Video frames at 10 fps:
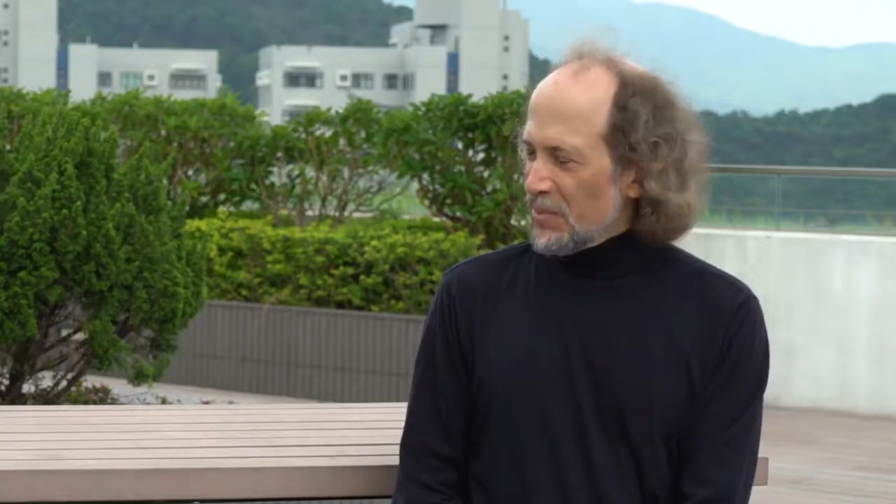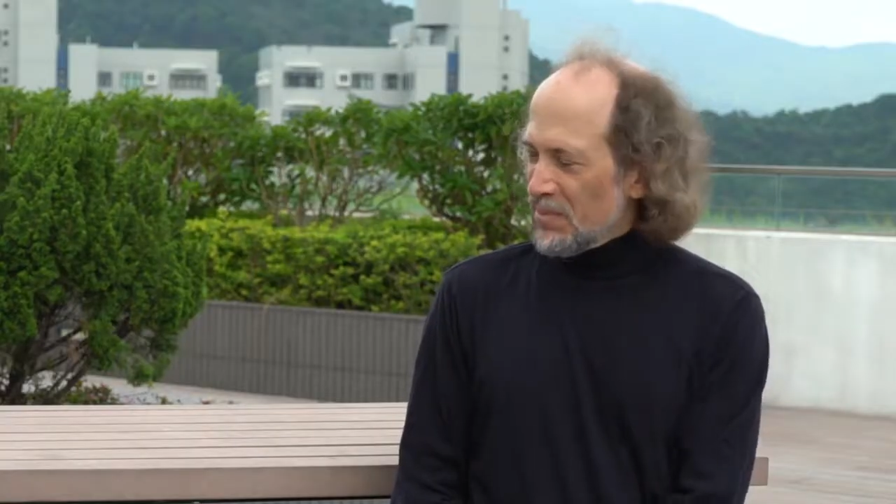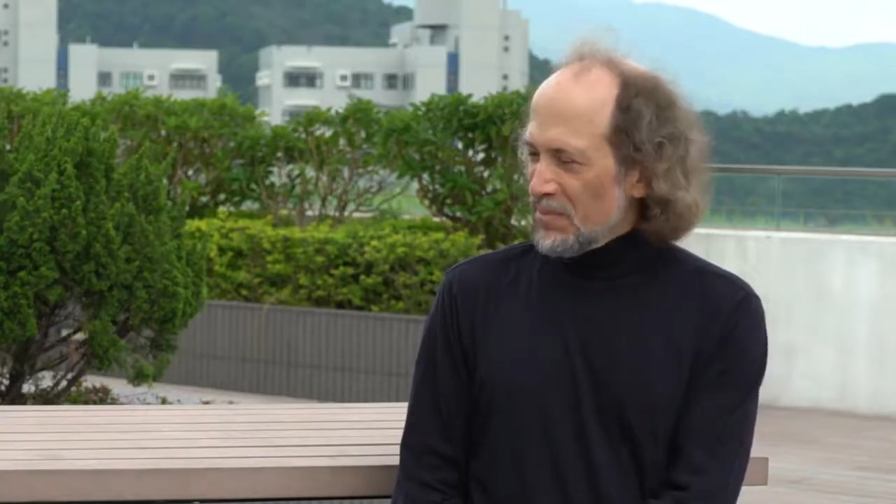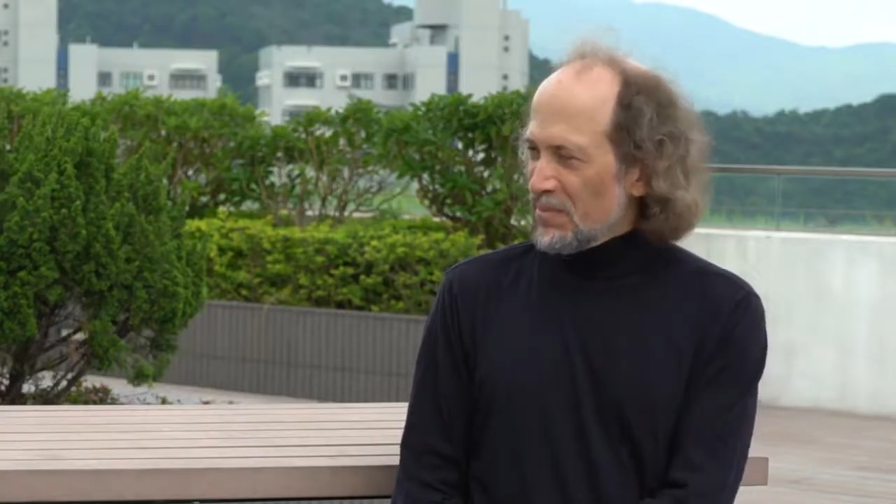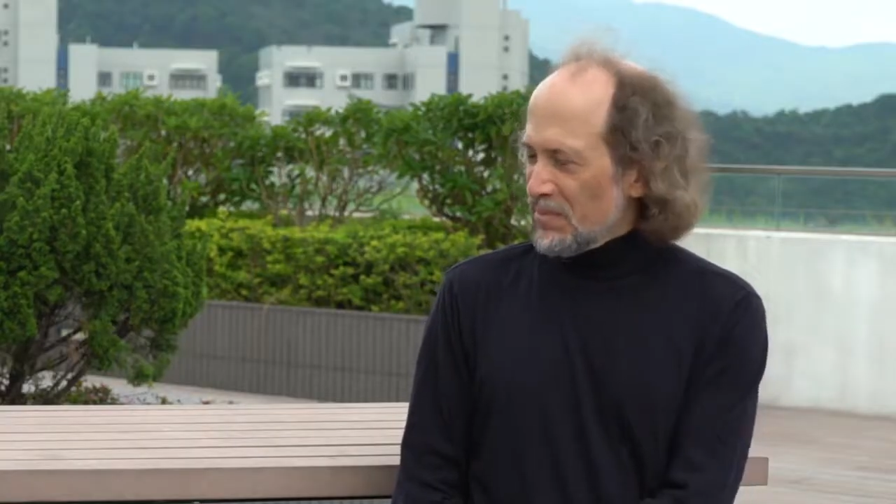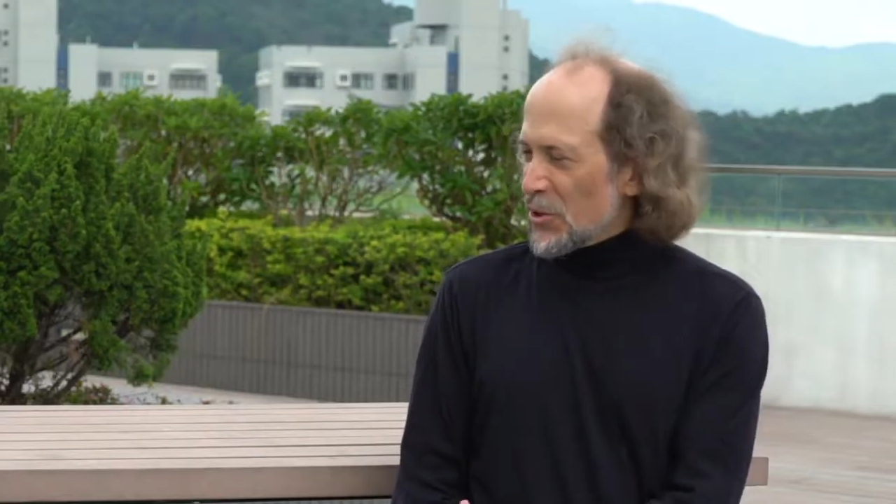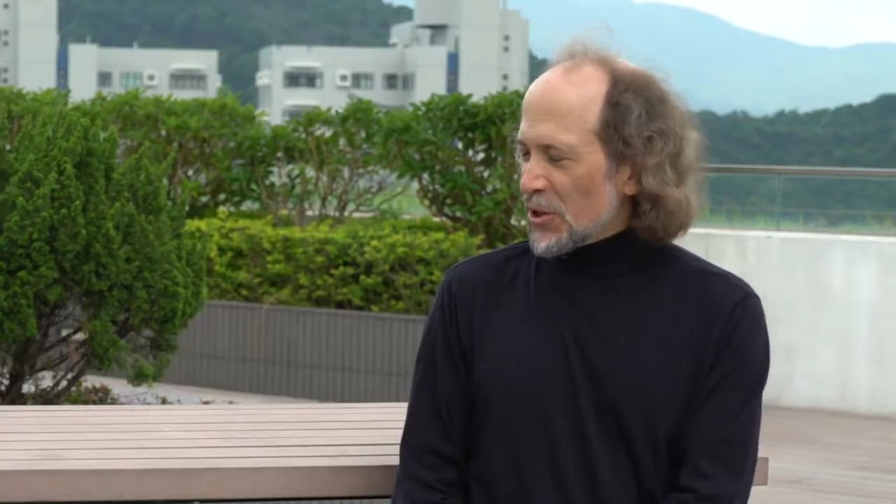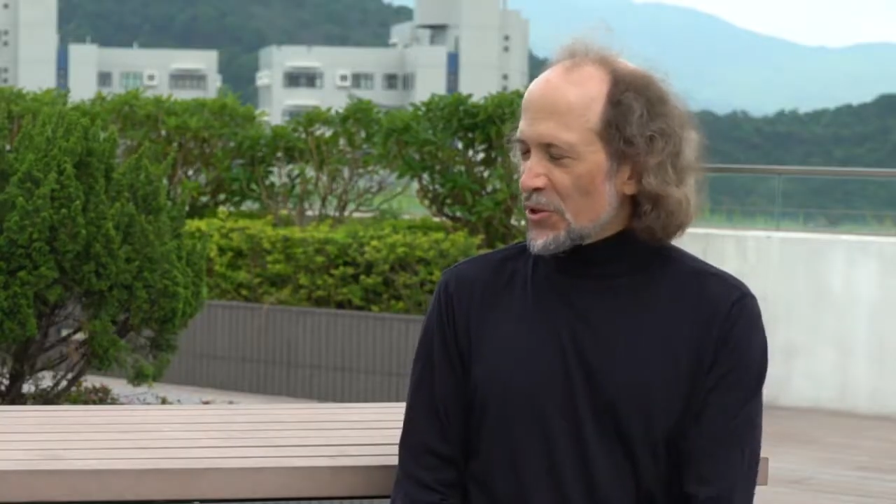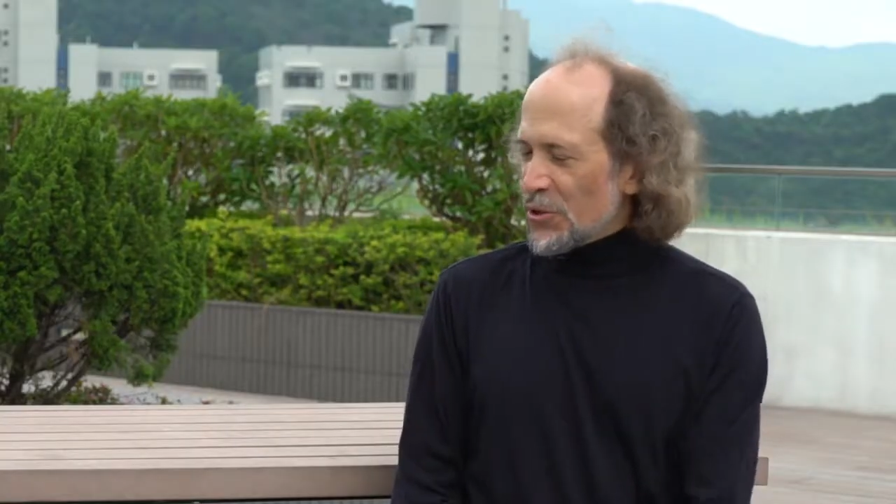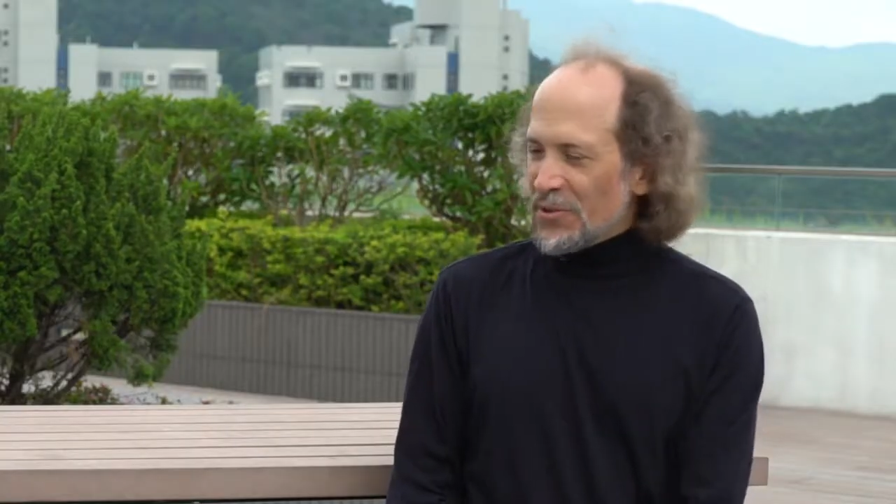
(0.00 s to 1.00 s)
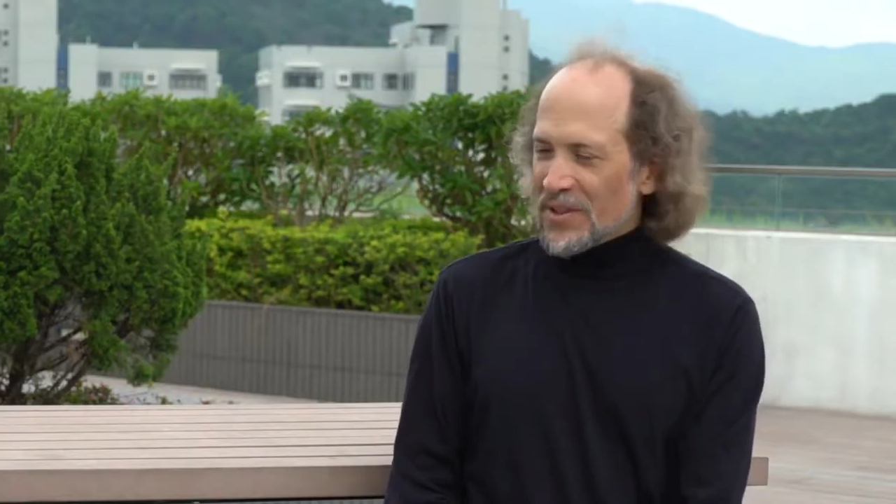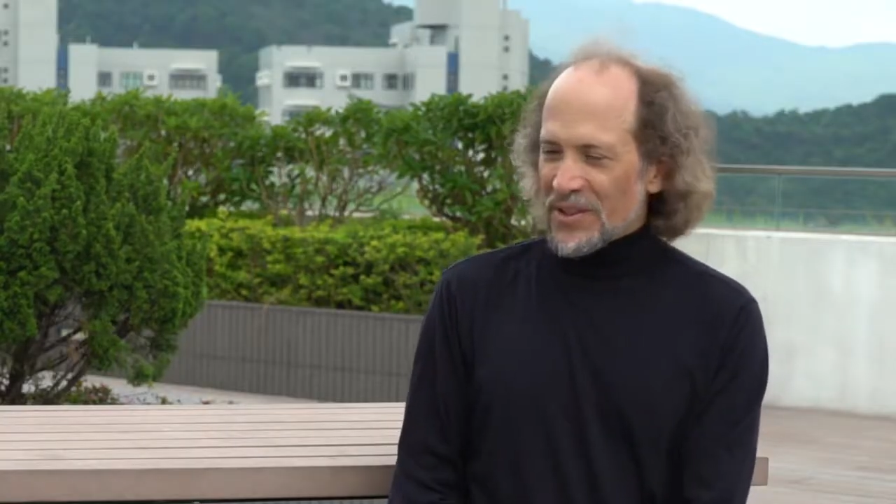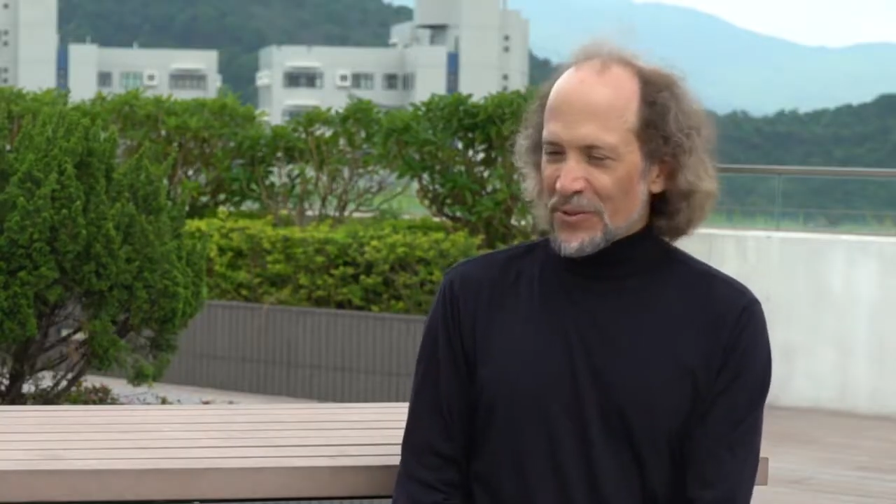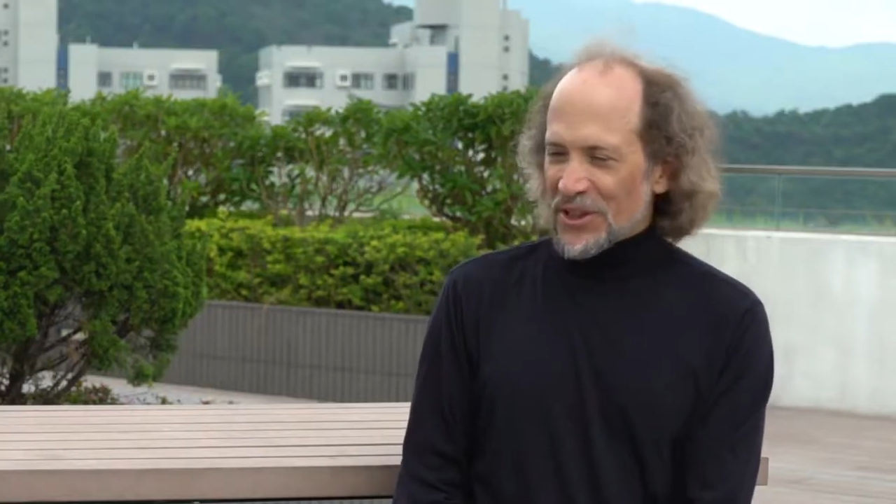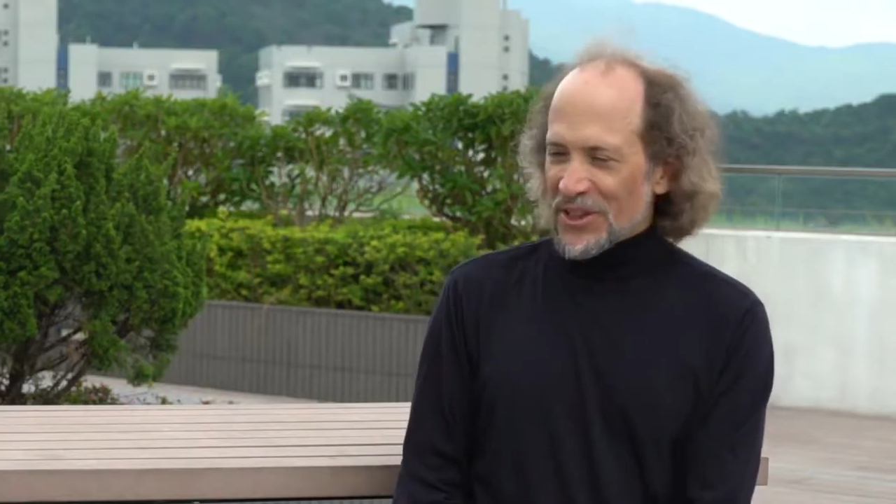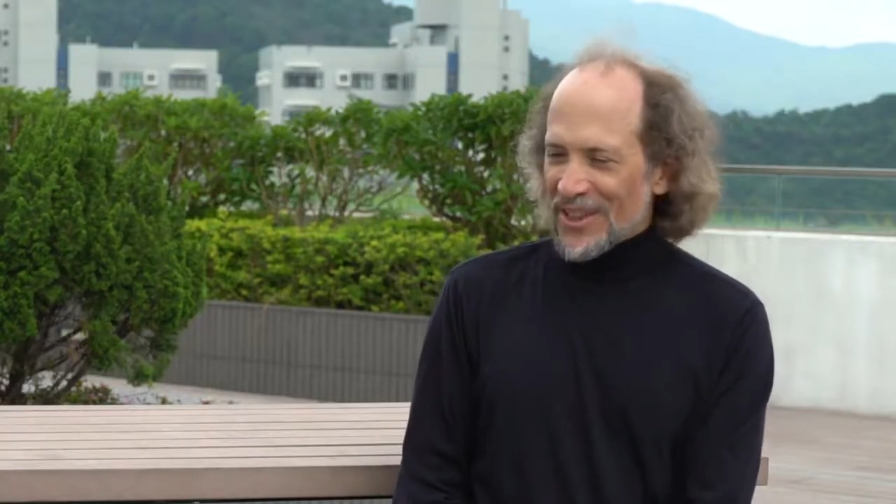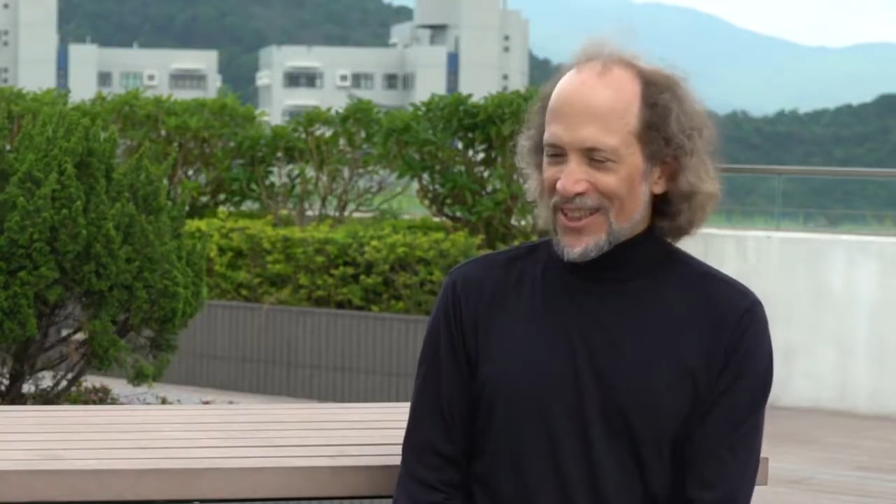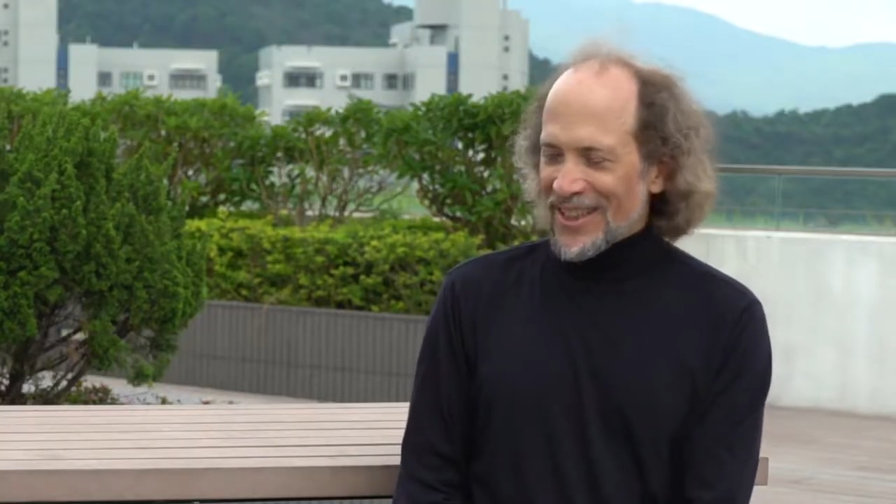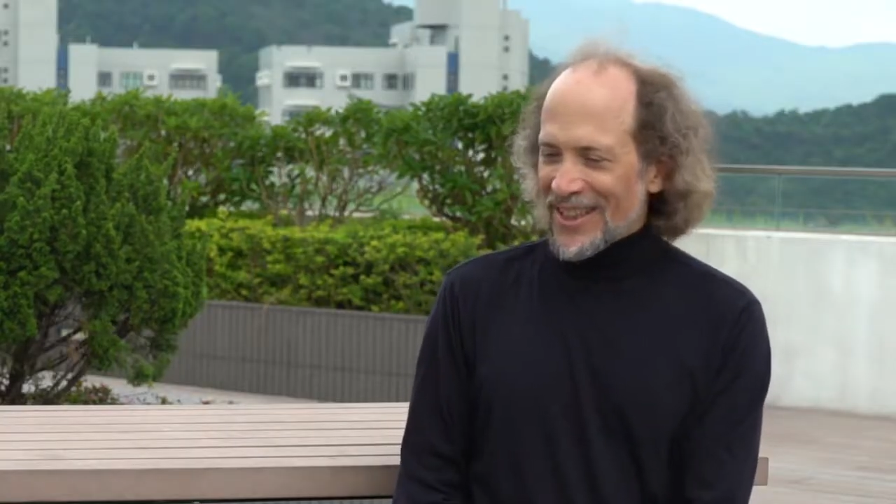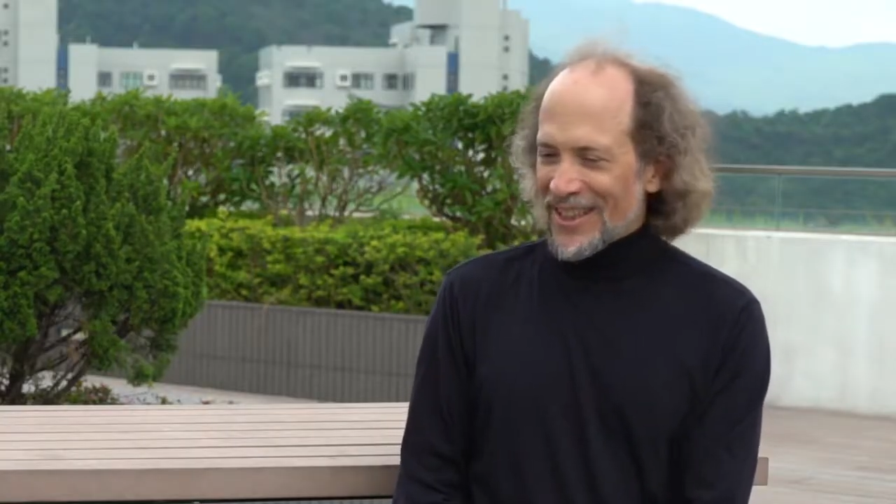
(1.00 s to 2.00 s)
music student originally,